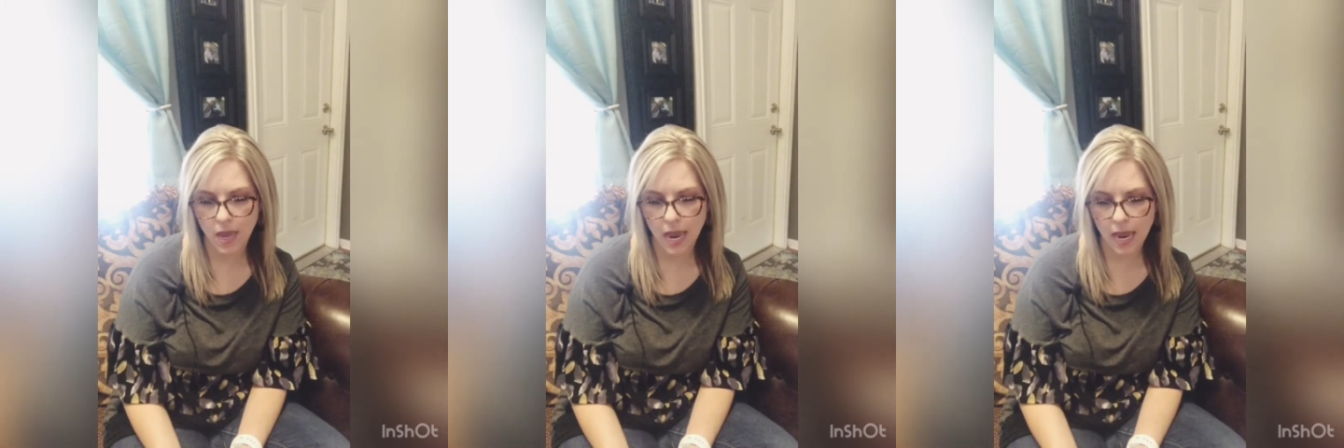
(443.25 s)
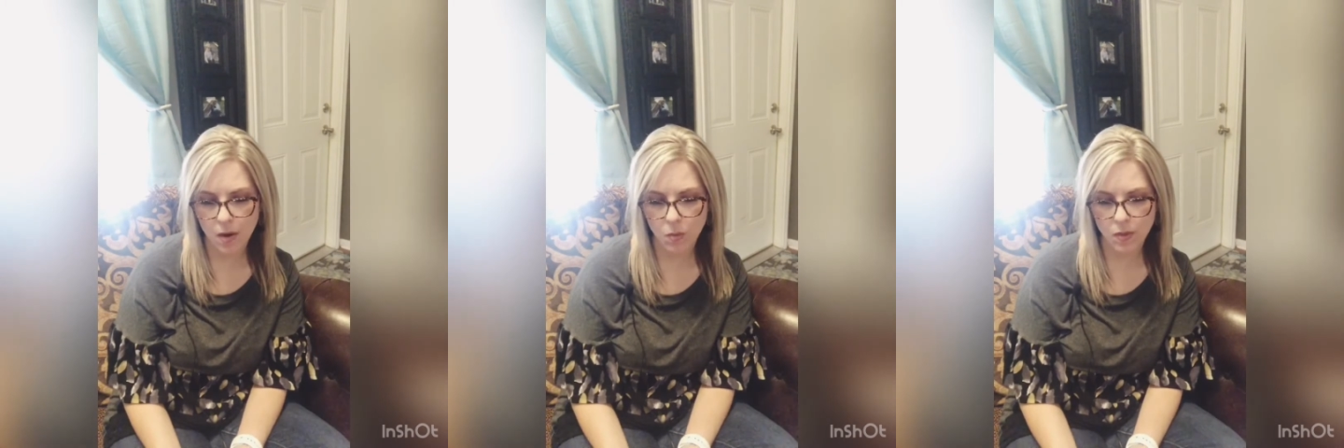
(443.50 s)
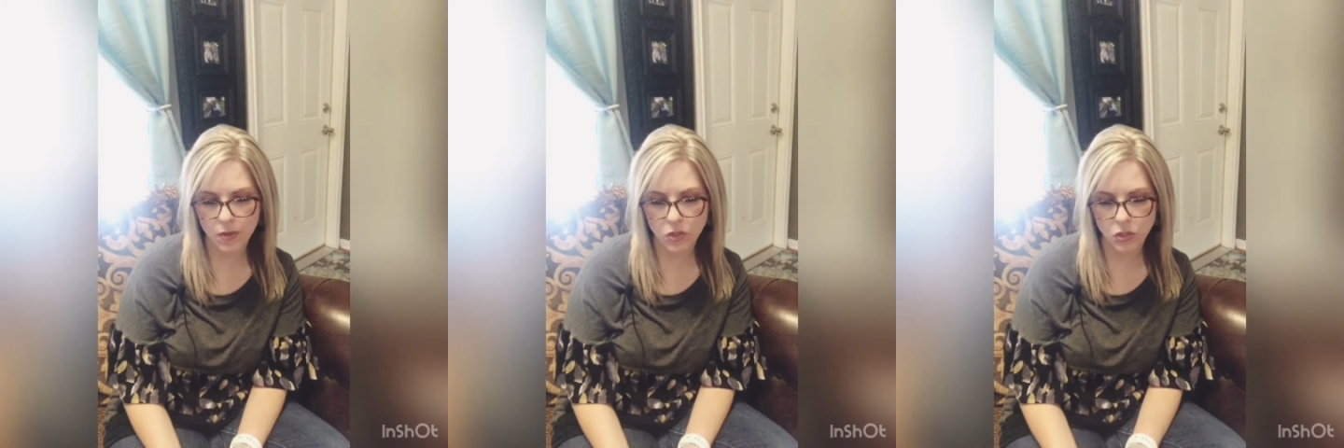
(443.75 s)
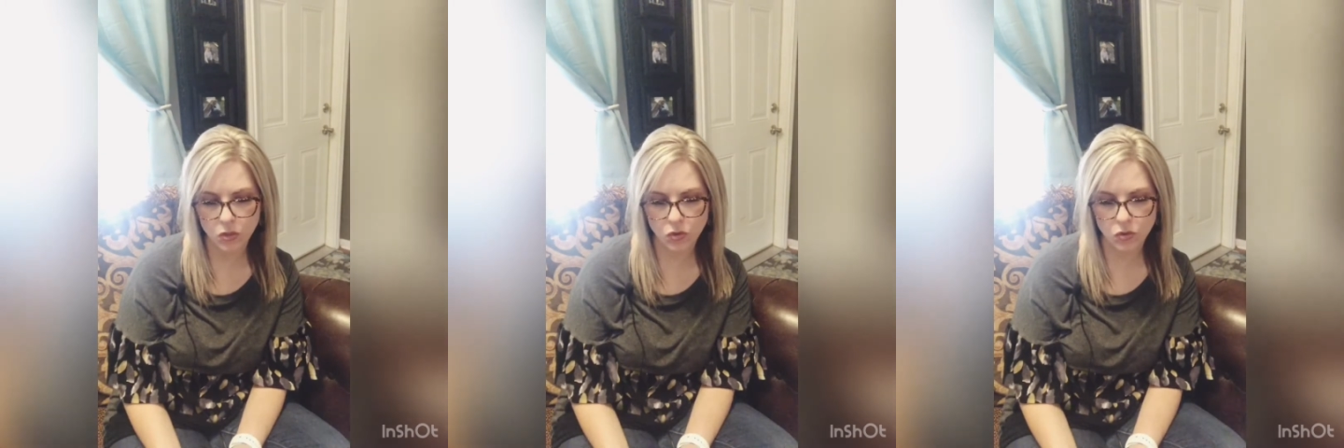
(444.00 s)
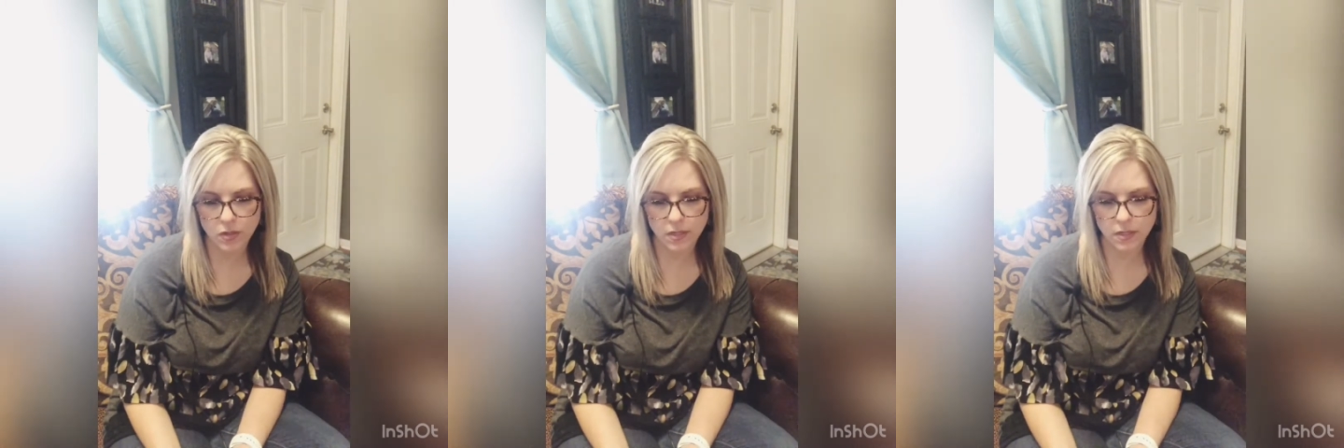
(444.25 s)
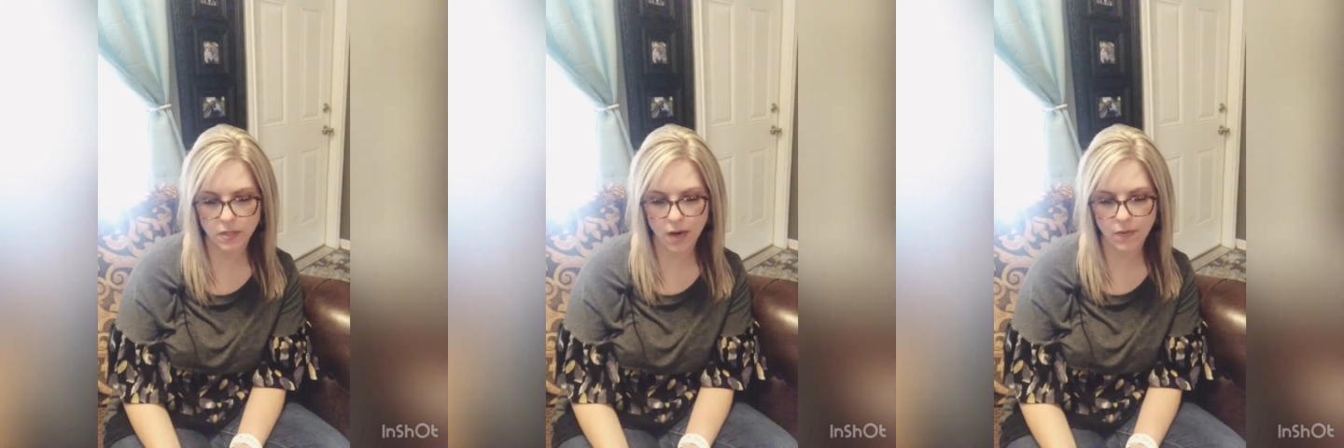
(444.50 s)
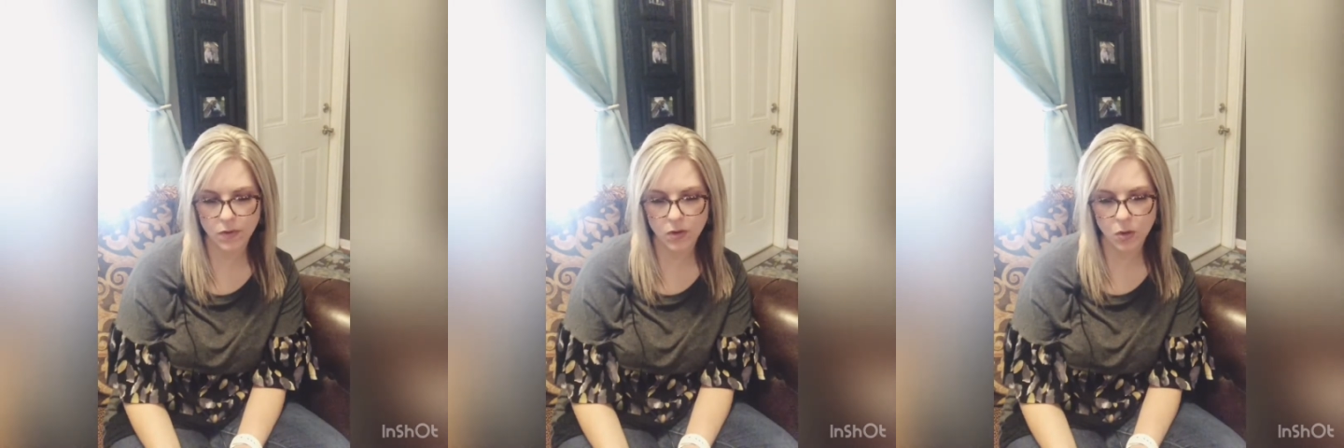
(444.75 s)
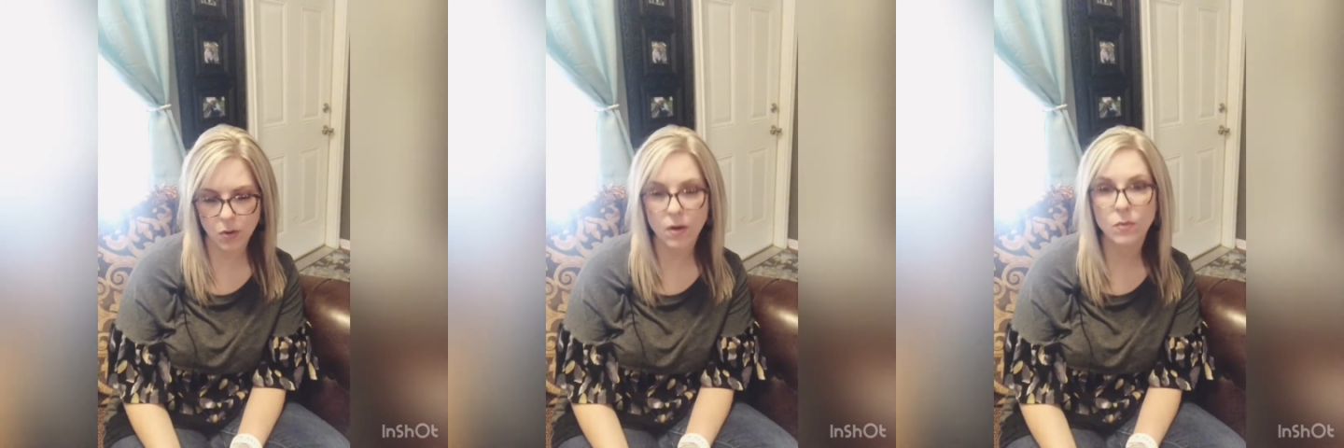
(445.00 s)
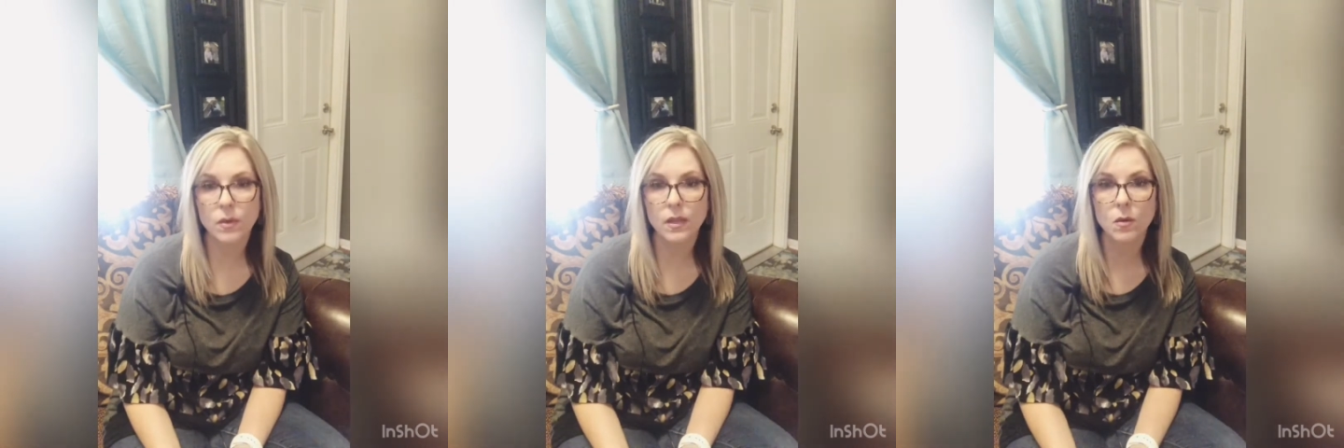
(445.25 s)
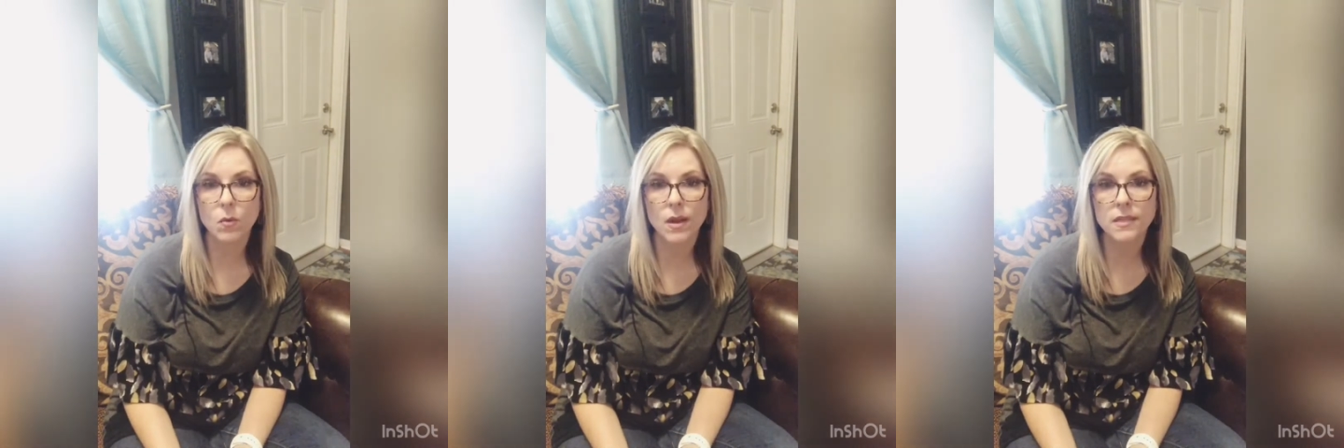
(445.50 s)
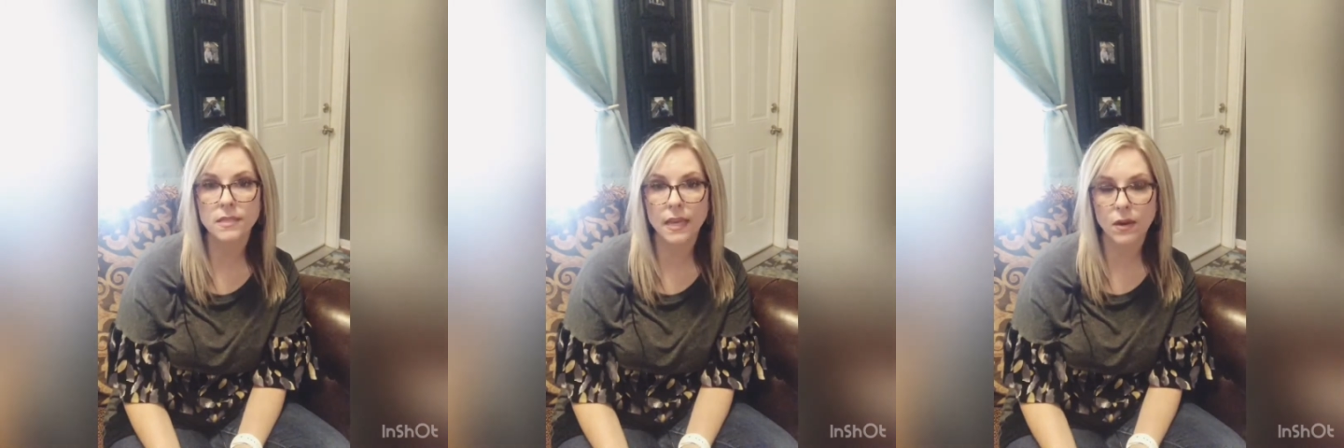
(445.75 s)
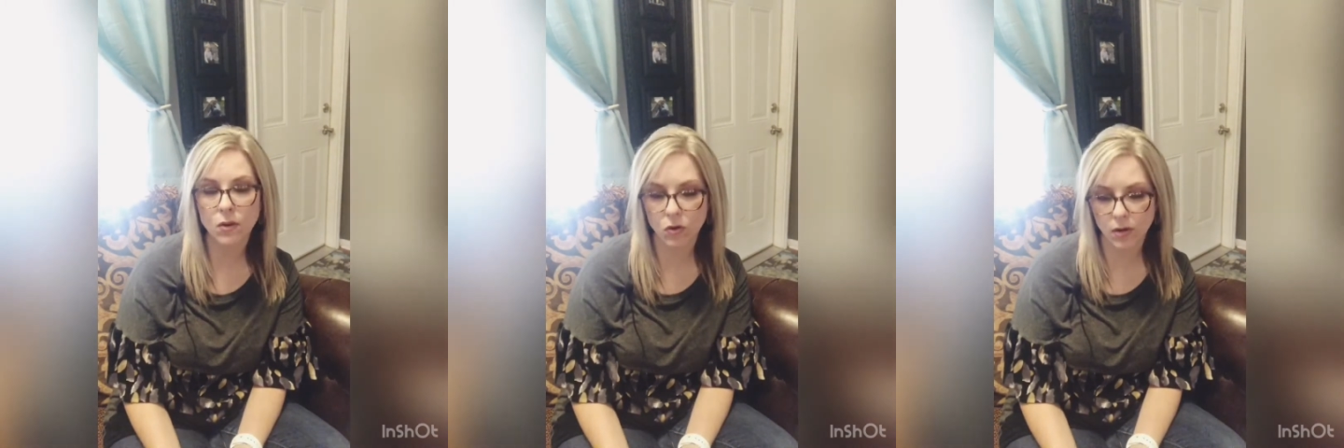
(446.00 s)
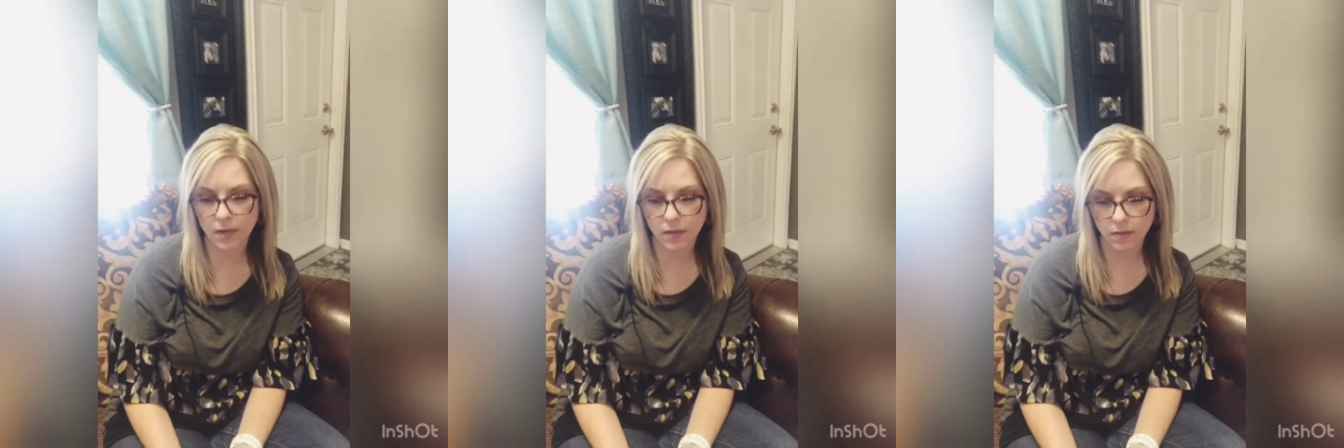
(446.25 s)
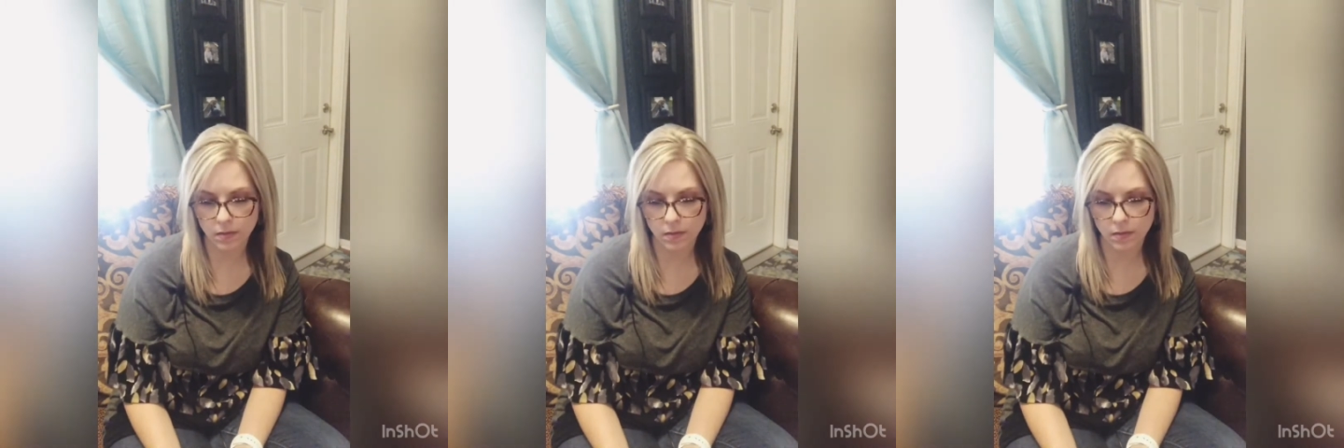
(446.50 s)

And when the children discovered who I really was, they agreed.